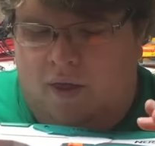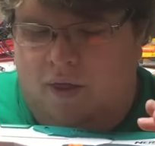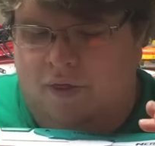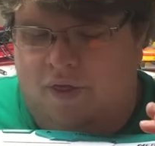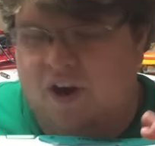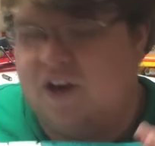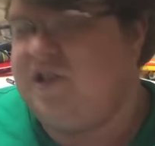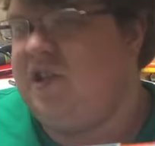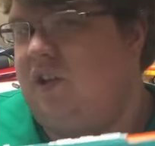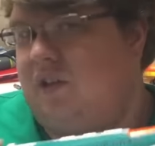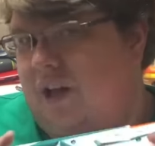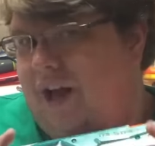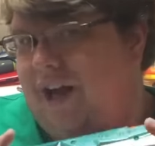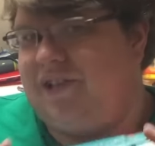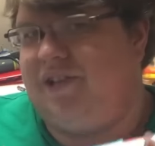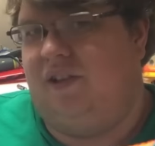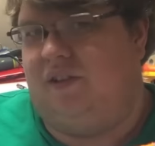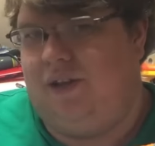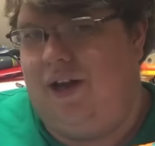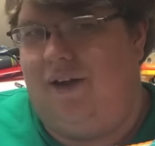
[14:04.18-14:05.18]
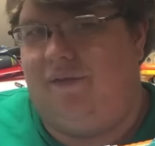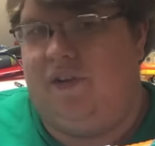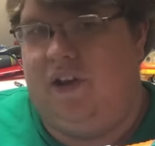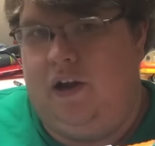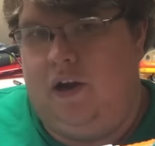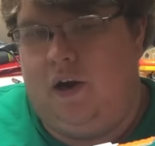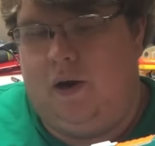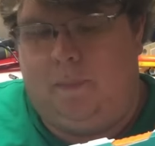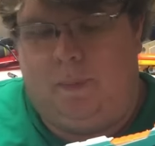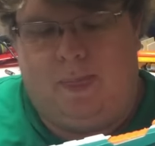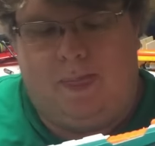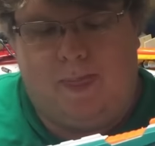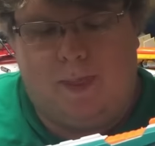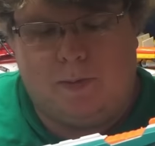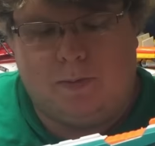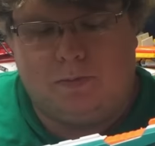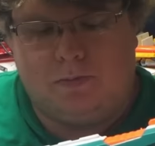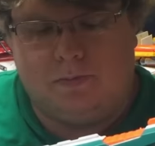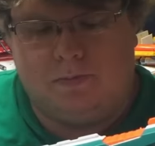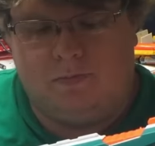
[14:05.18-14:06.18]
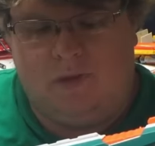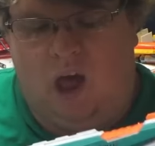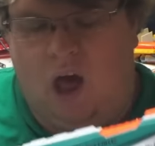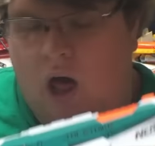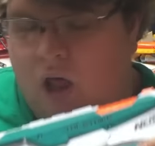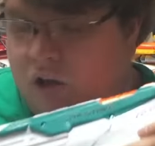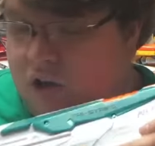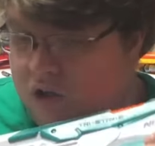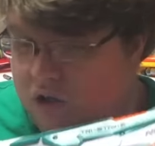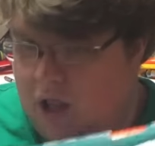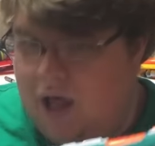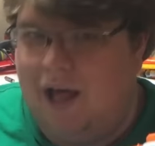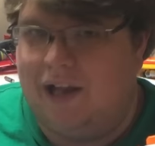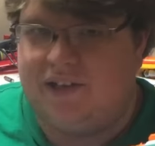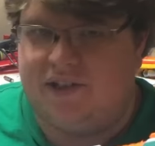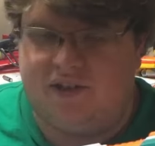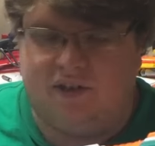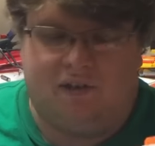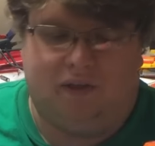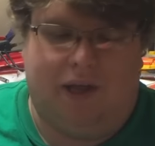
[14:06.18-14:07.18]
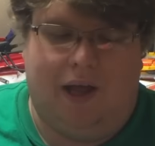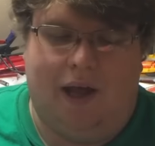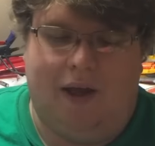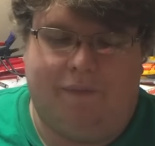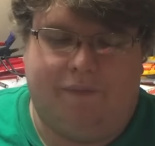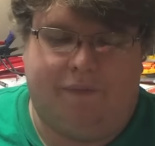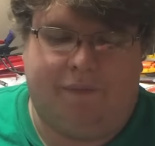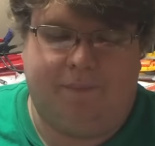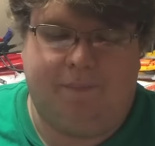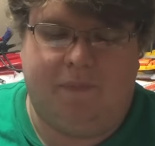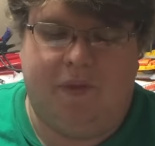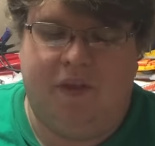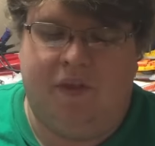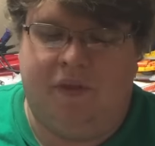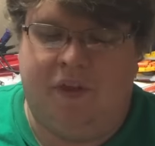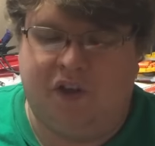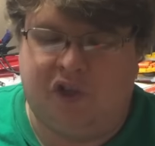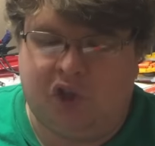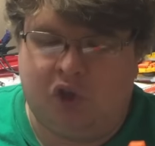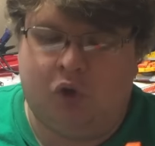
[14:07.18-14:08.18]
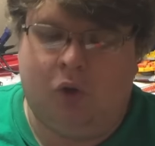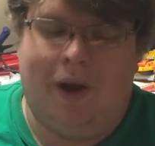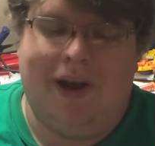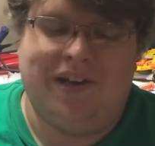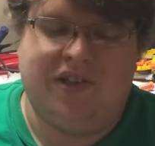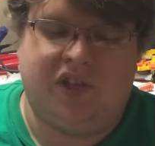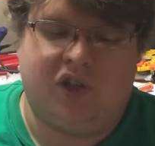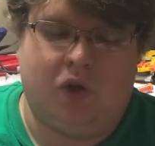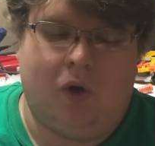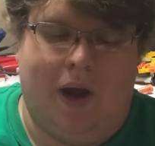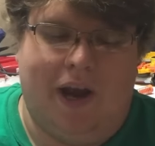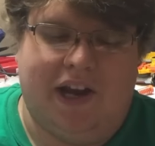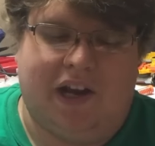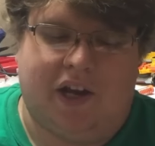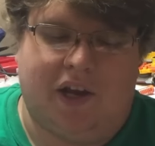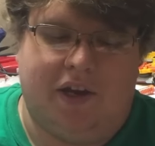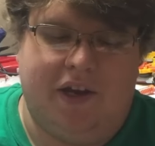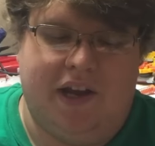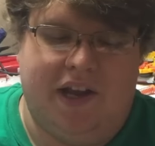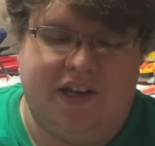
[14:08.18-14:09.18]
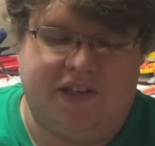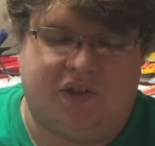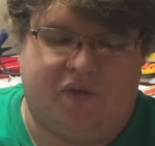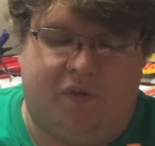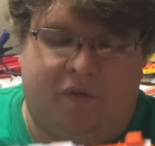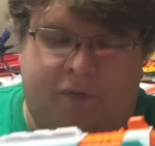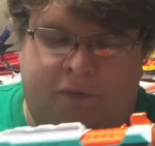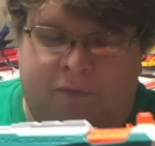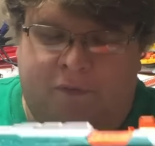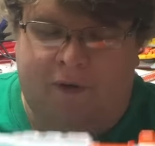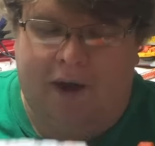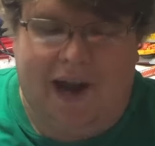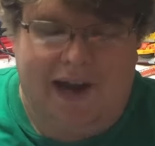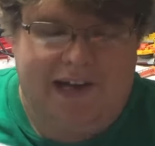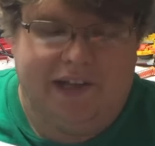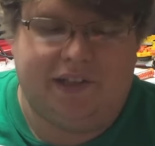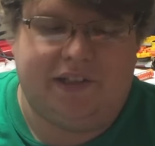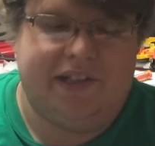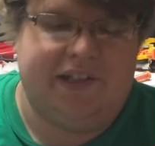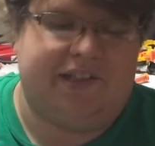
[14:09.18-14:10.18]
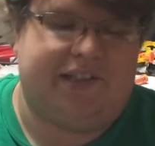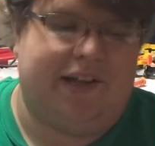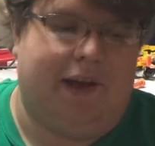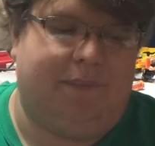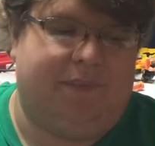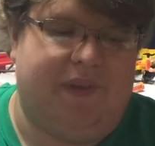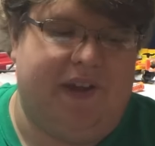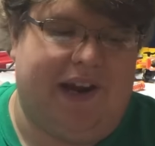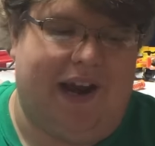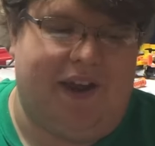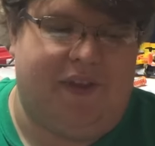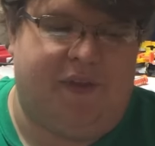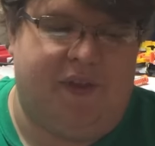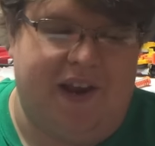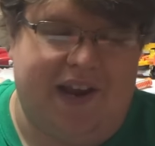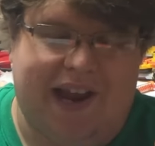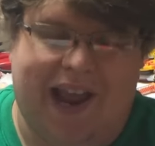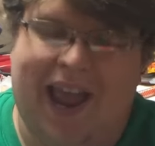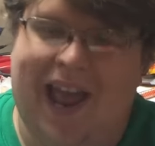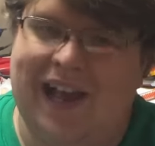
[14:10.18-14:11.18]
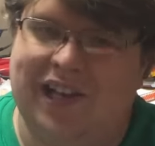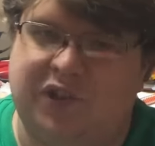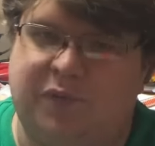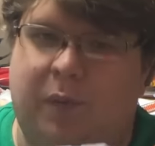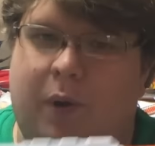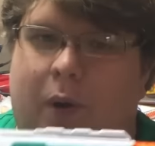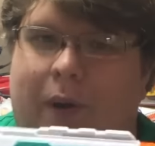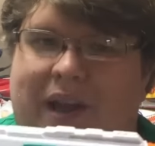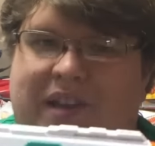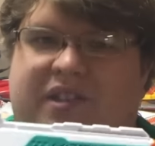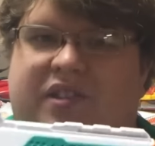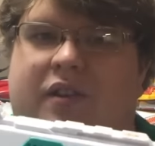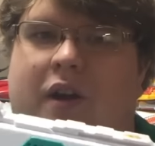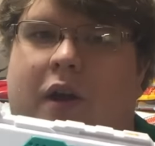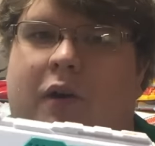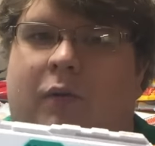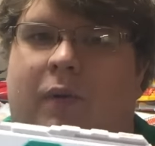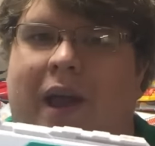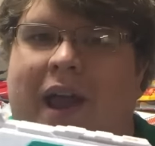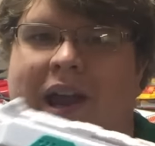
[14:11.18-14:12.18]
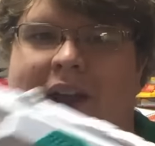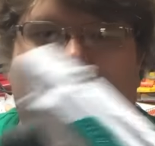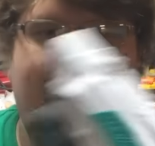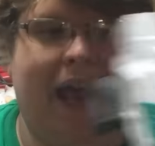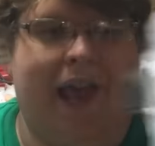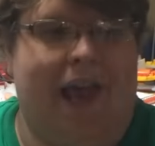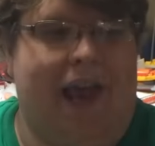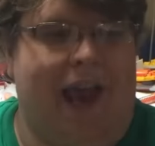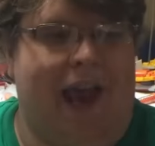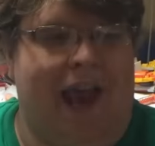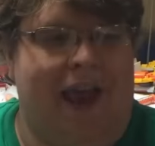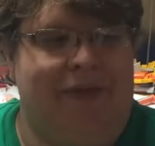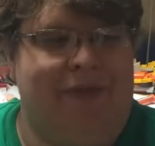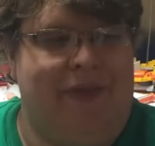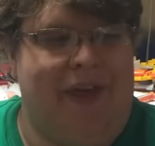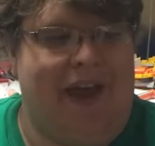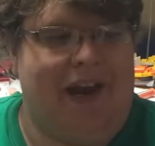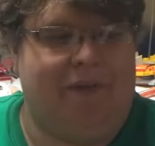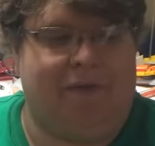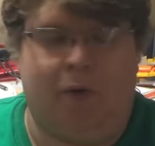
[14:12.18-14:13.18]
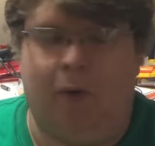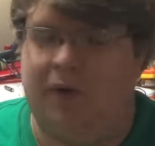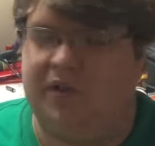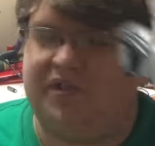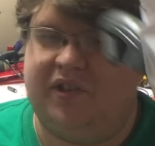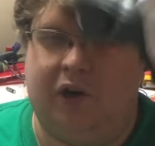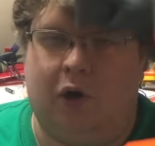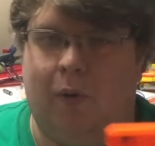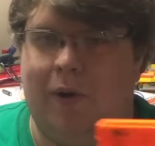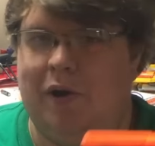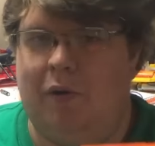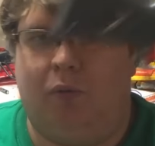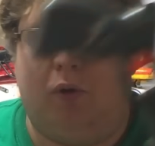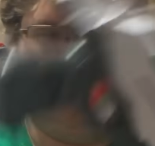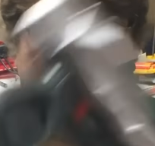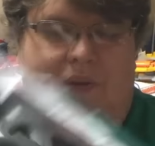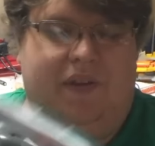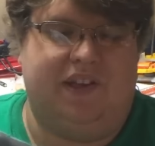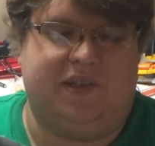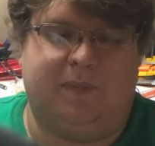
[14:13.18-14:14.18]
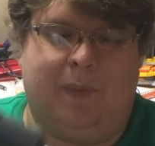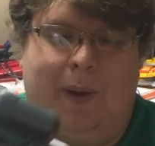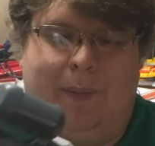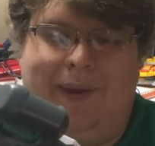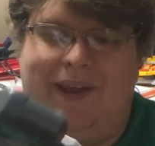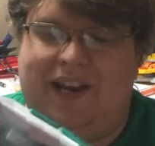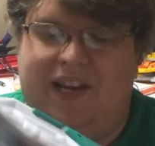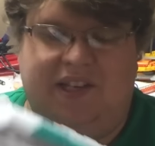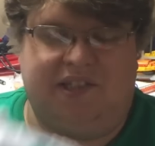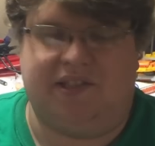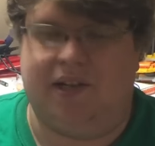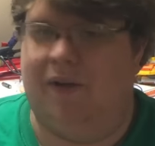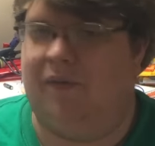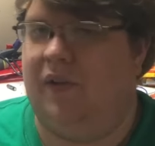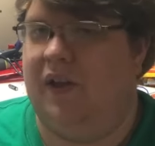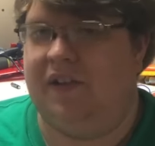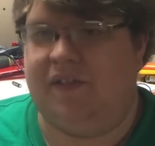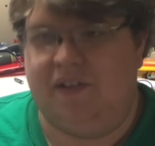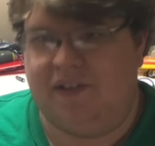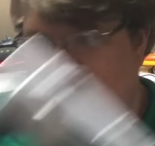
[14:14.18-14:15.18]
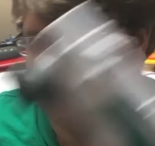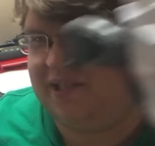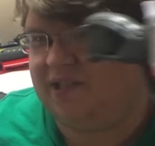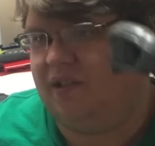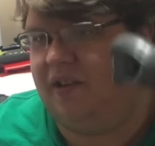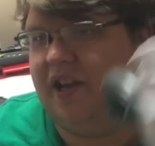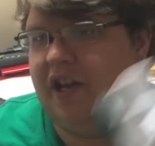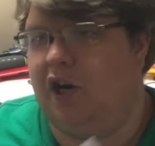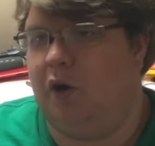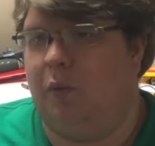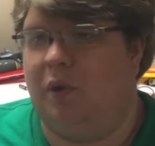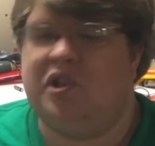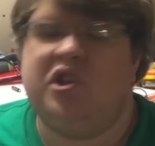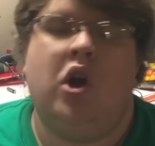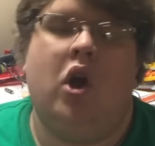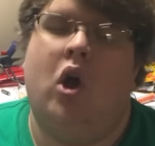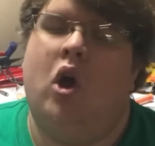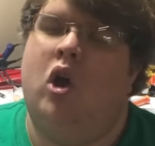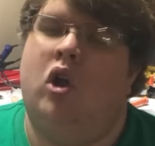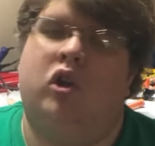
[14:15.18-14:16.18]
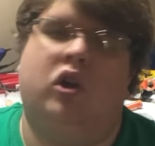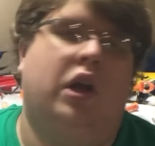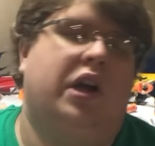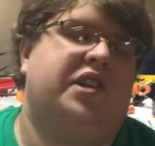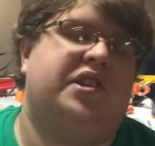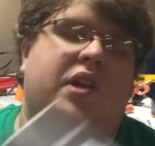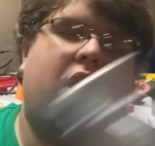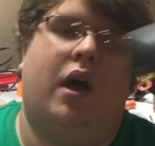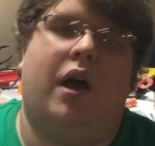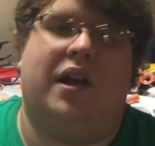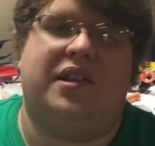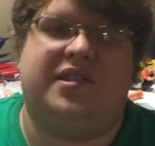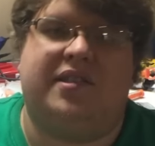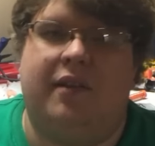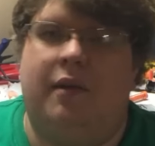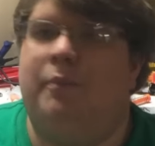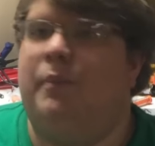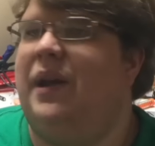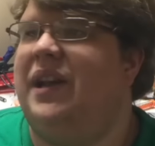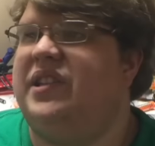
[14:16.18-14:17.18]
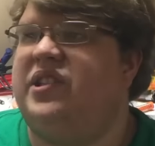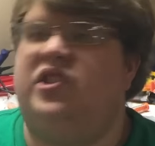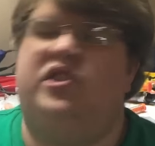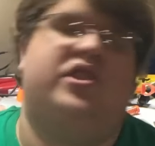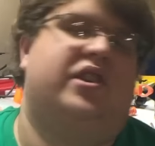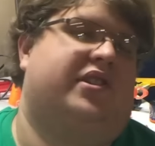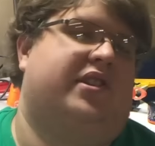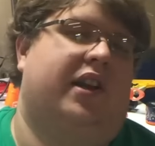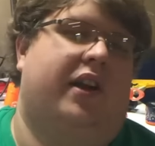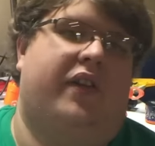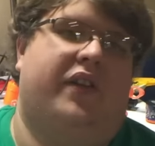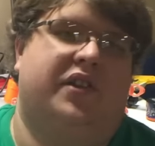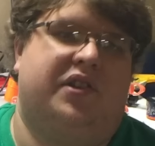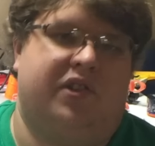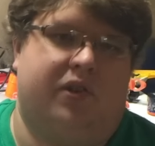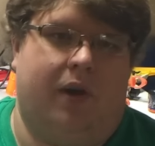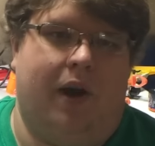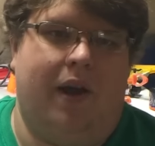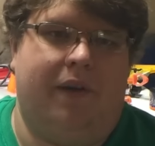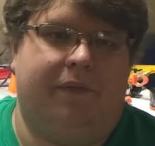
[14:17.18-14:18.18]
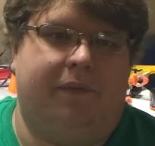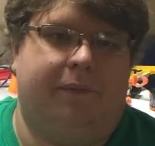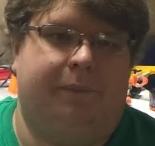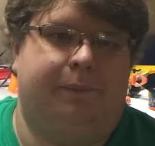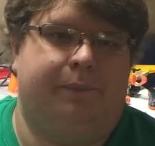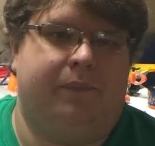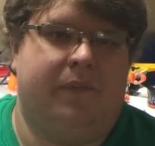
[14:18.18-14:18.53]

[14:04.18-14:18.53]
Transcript: There's a lot to love here. A lot to love. The Tri-Strike is finally something I think Hasbro has done right, and then of course they're going to ruin this by making stuff like the Desolator, which looks awesome, but it's just another Strife.